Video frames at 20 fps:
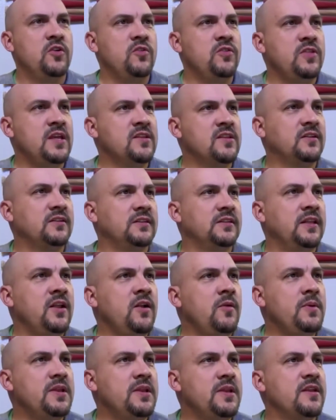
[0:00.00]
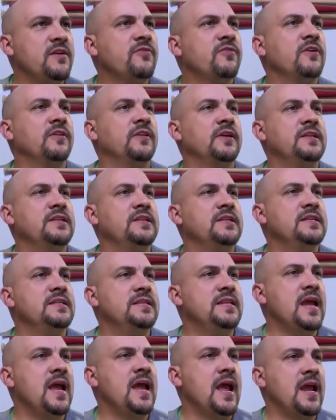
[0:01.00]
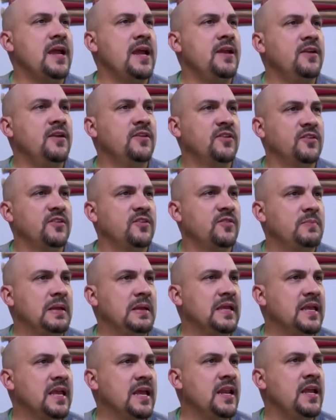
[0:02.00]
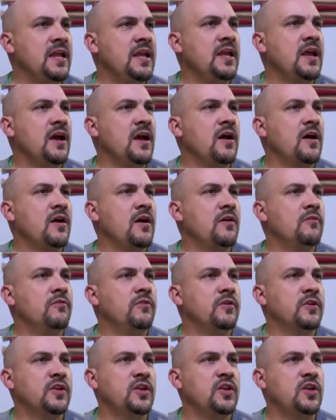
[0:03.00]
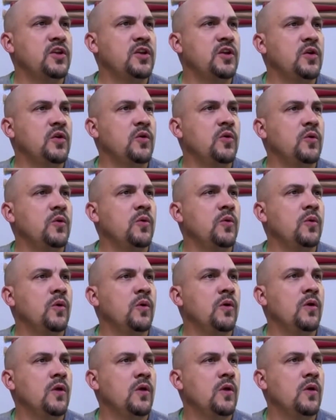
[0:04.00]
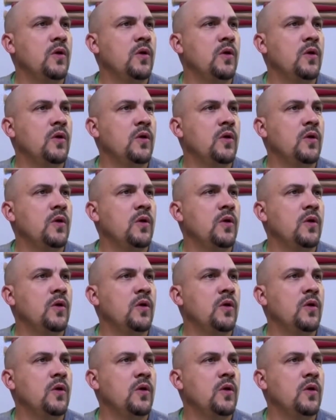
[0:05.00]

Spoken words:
do things a little bit differently today because it's the beginning of Q1,